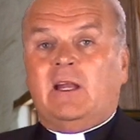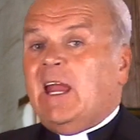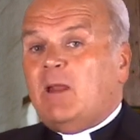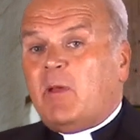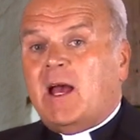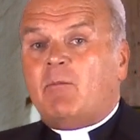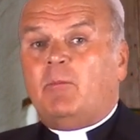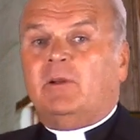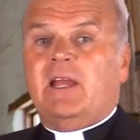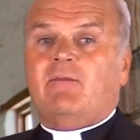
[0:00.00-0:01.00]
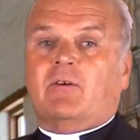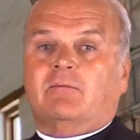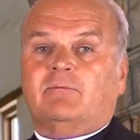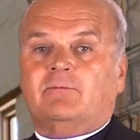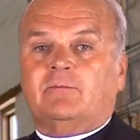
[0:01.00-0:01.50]
and he had become a
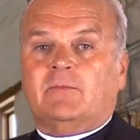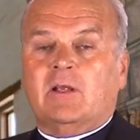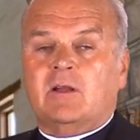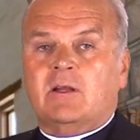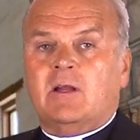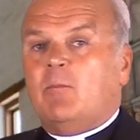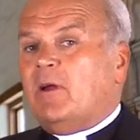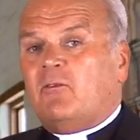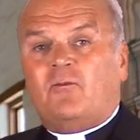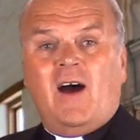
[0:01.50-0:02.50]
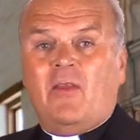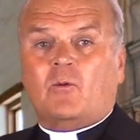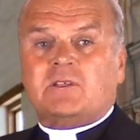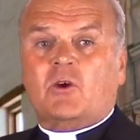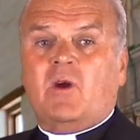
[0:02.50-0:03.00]
believer. But his
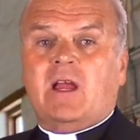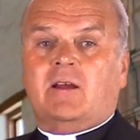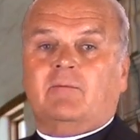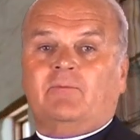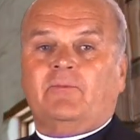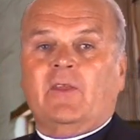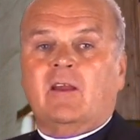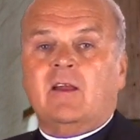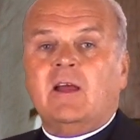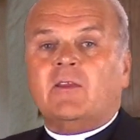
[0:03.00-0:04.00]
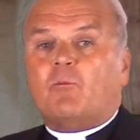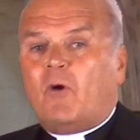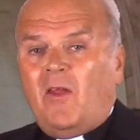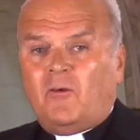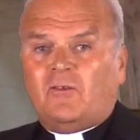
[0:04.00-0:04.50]
father was a Greek. The
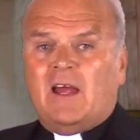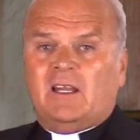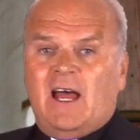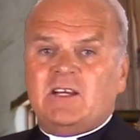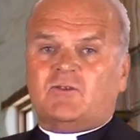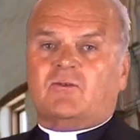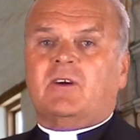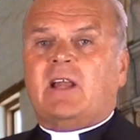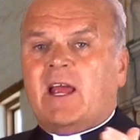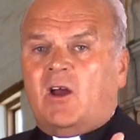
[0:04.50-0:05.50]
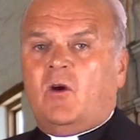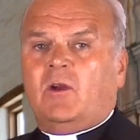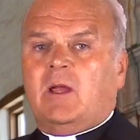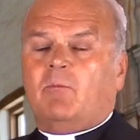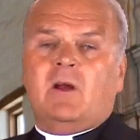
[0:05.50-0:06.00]
brothers at Lystra and
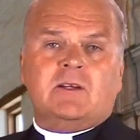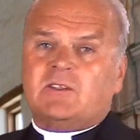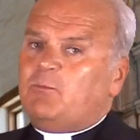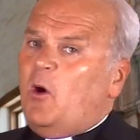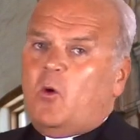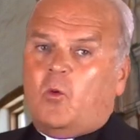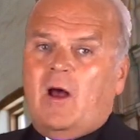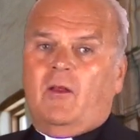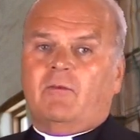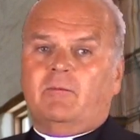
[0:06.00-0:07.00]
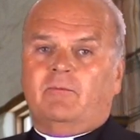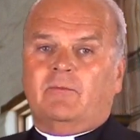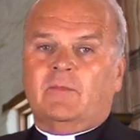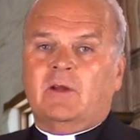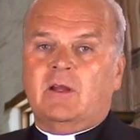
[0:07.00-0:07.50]
Iconium spoke well of him,
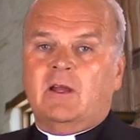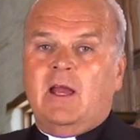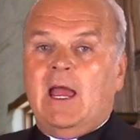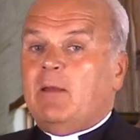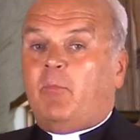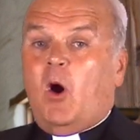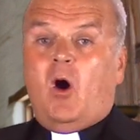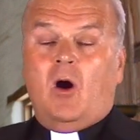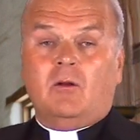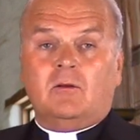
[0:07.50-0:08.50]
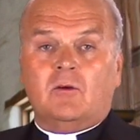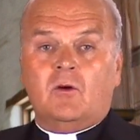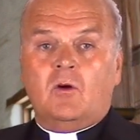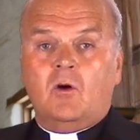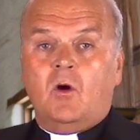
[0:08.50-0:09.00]
and Paul,
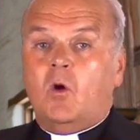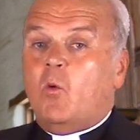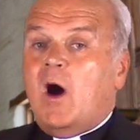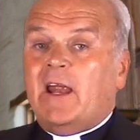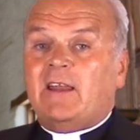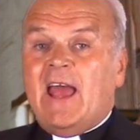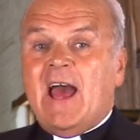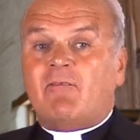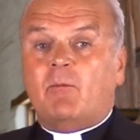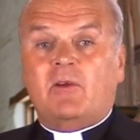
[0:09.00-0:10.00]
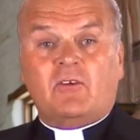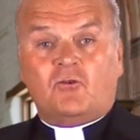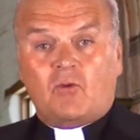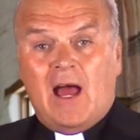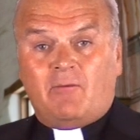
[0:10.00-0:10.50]
who wanted to have him as a
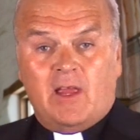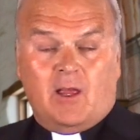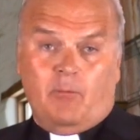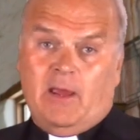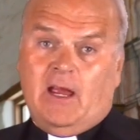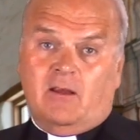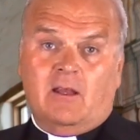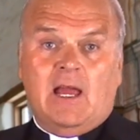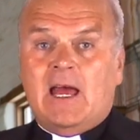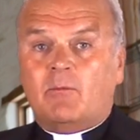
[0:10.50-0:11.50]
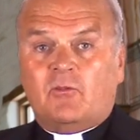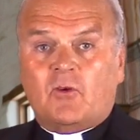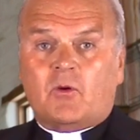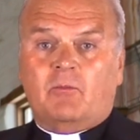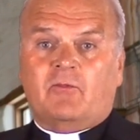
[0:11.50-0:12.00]
traveling companion, had him
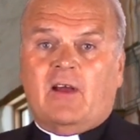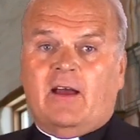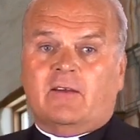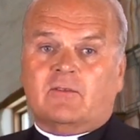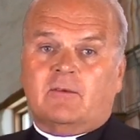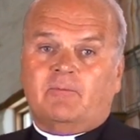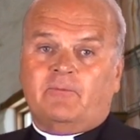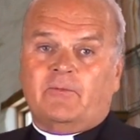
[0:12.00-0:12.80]
circumcised.